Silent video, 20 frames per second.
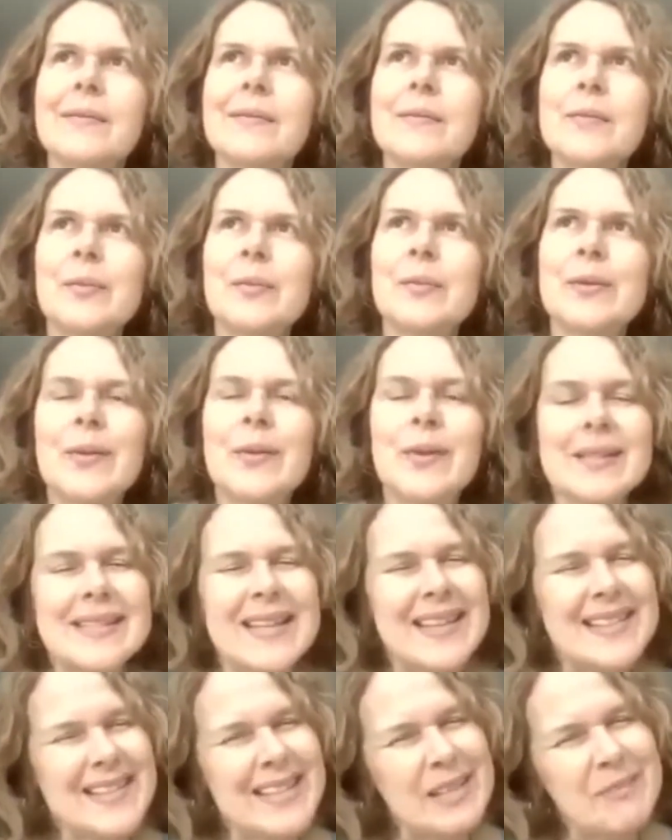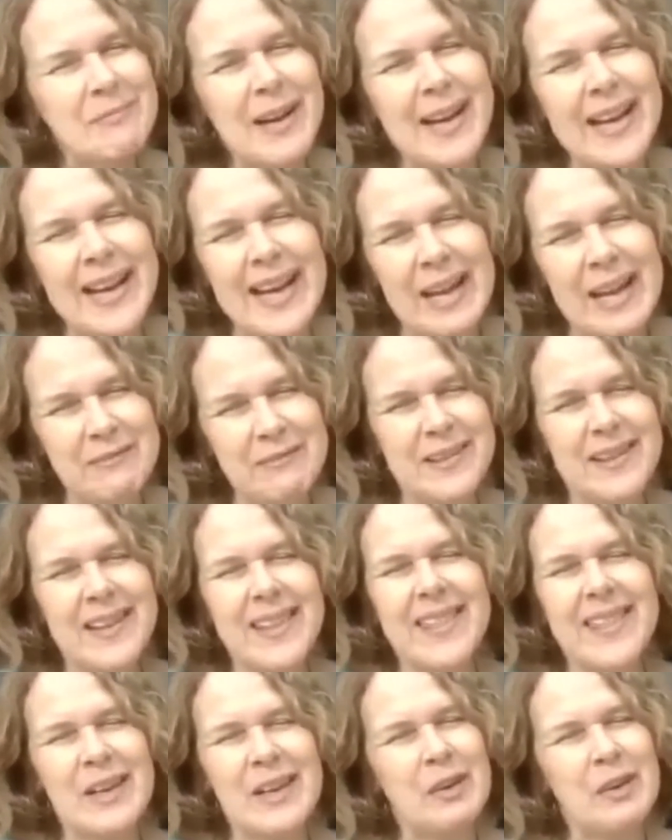Pulpit Rock's actually my
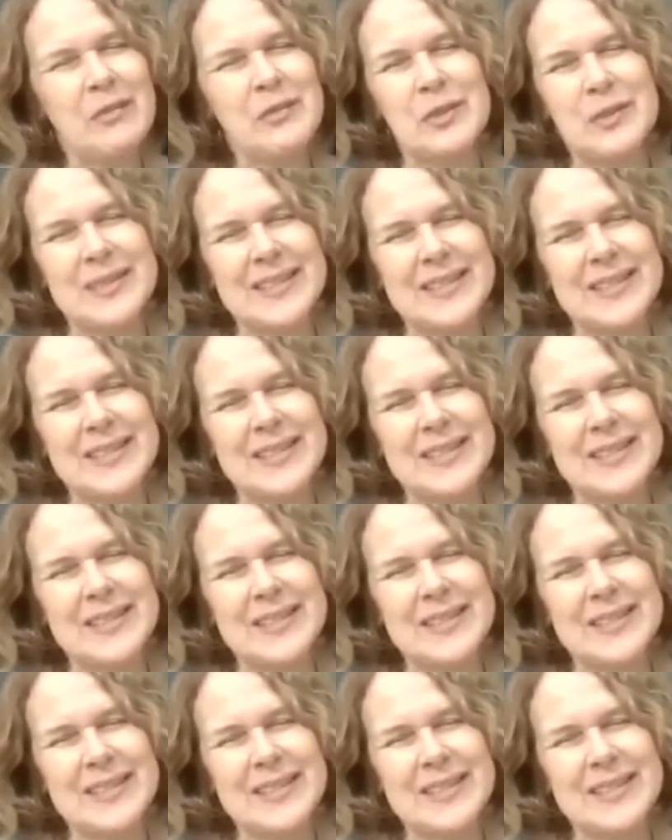11th novel.